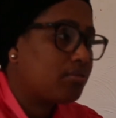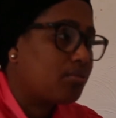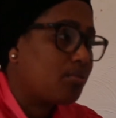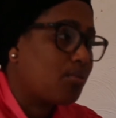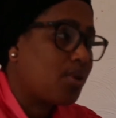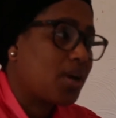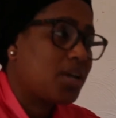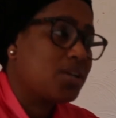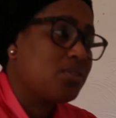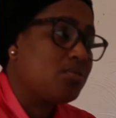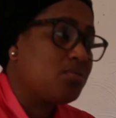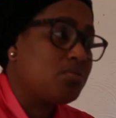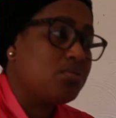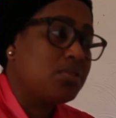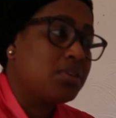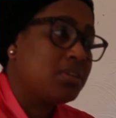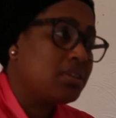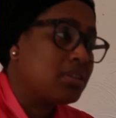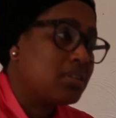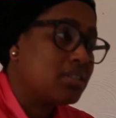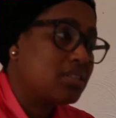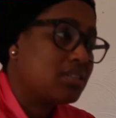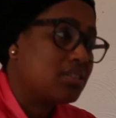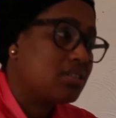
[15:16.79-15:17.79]
Why are you doing
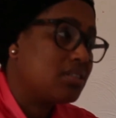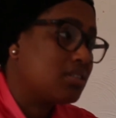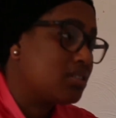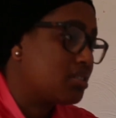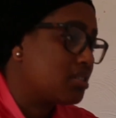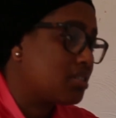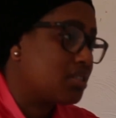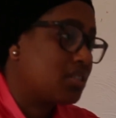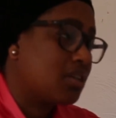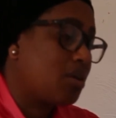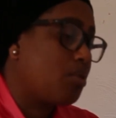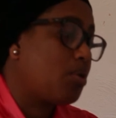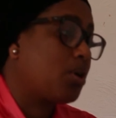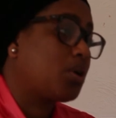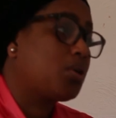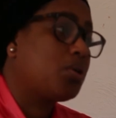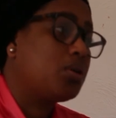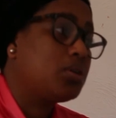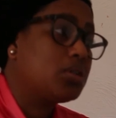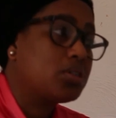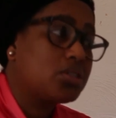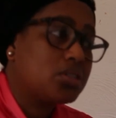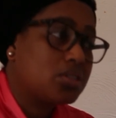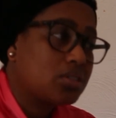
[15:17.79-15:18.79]
this? This is our
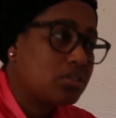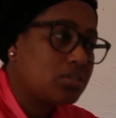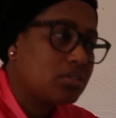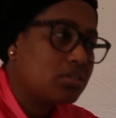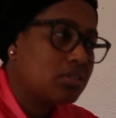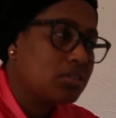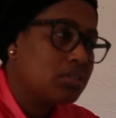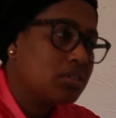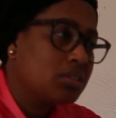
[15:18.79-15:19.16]
culture.